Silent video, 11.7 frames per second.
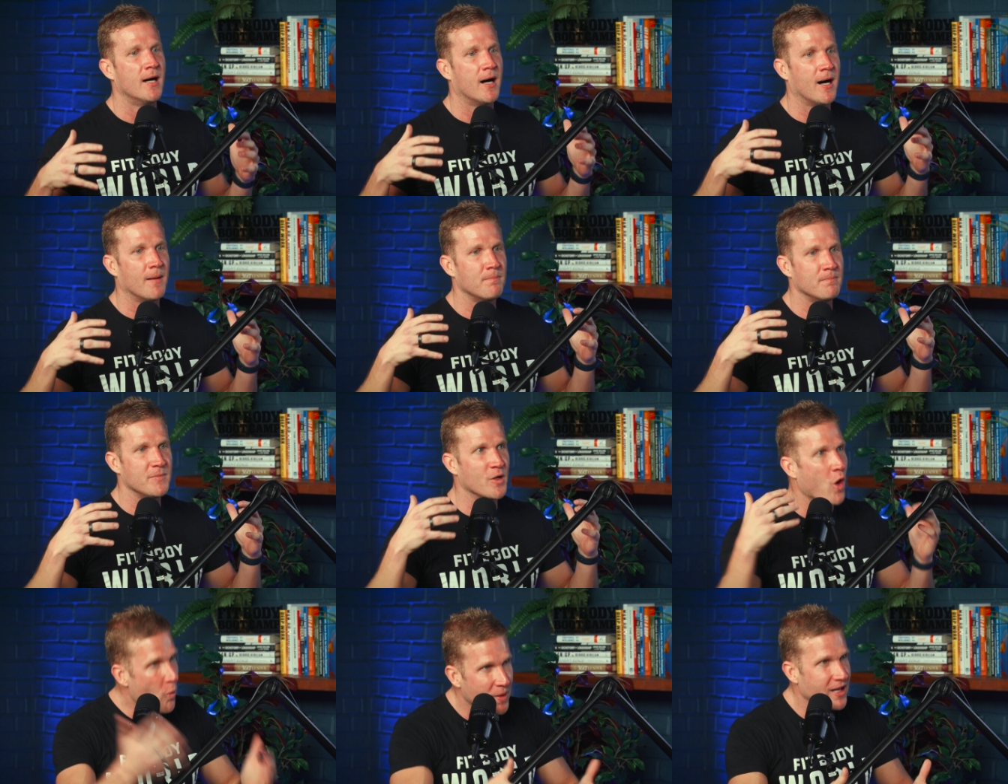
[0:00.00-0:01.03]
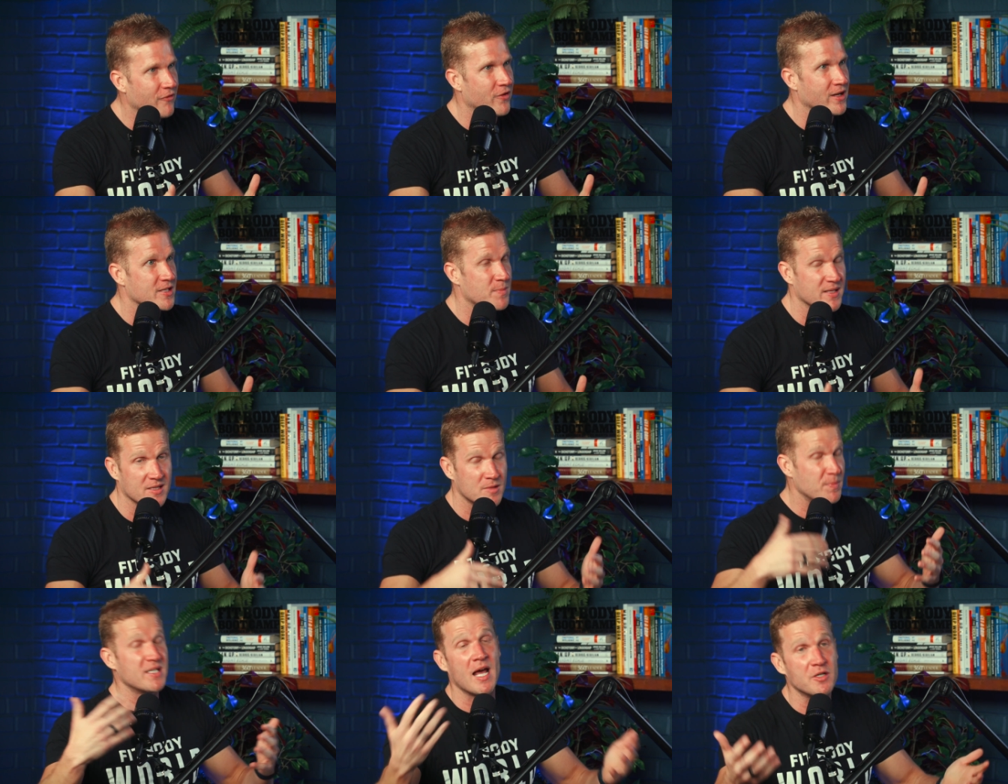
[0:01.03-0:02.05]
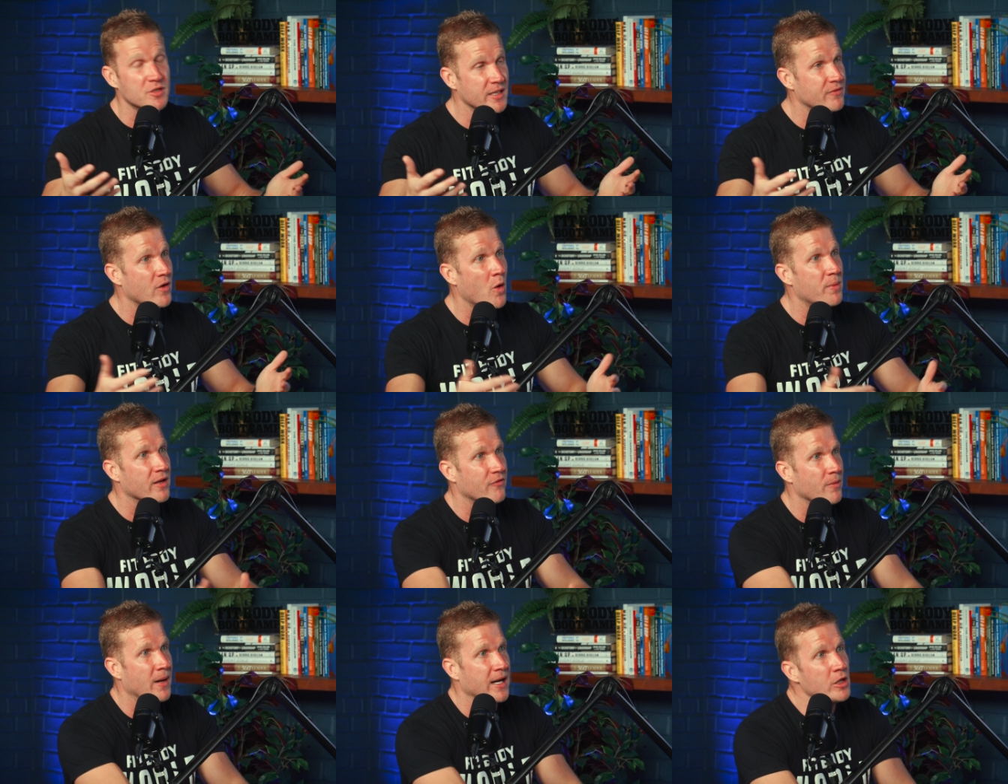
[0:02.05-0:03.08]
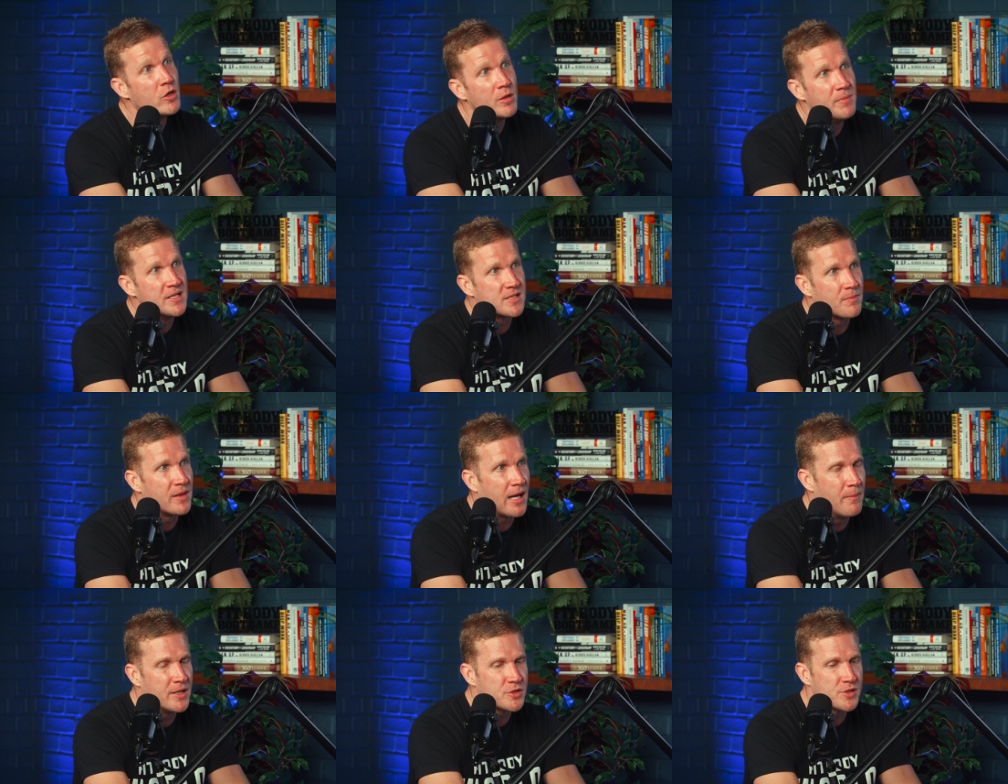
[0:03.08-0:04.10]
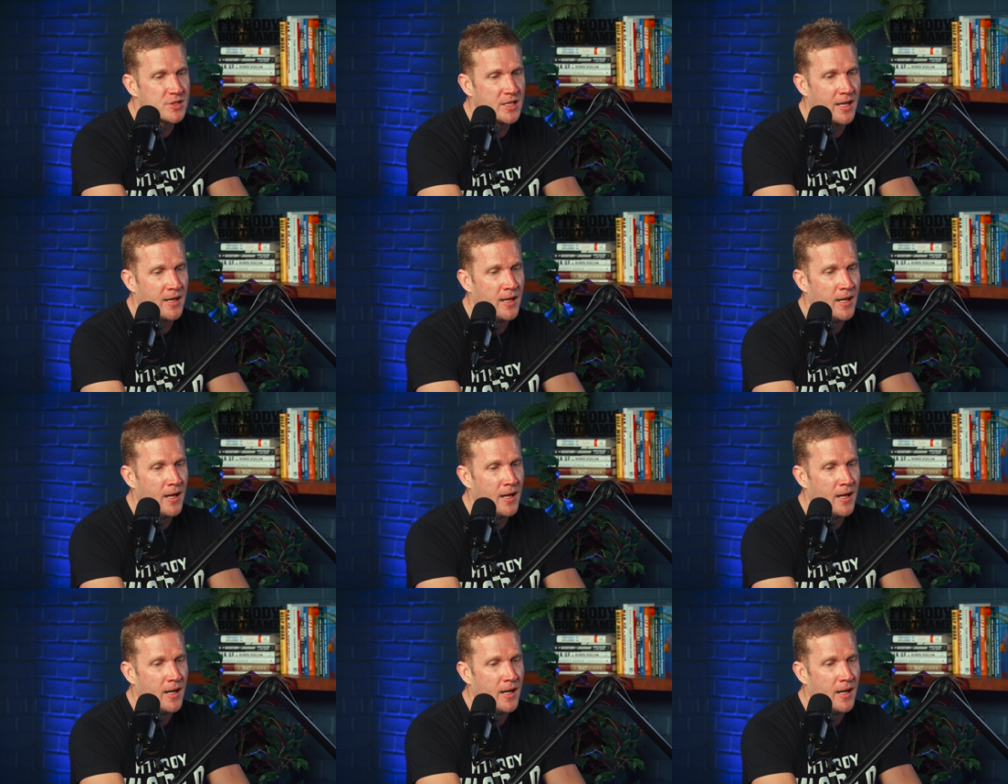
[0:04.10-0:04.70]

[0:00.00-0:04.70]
Um, you know, opening a fitness business, potentially even opening a fit body could be something I'm interested in.